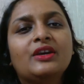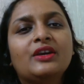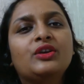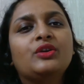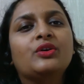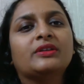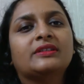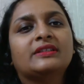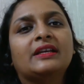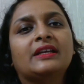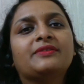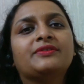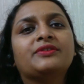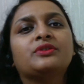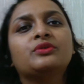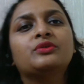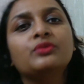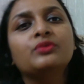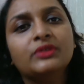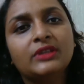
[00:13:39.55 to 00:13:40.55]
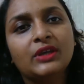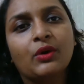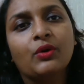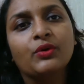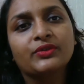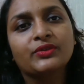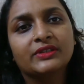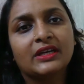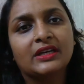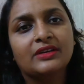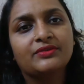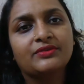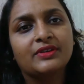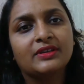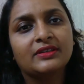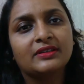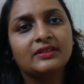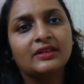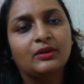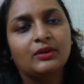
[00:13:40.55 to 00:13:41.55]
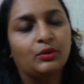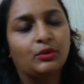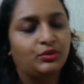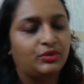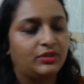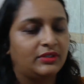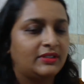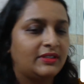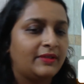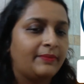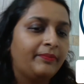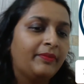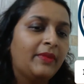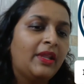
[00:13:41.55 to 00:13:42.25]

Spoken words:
yourselves to the host country's notions.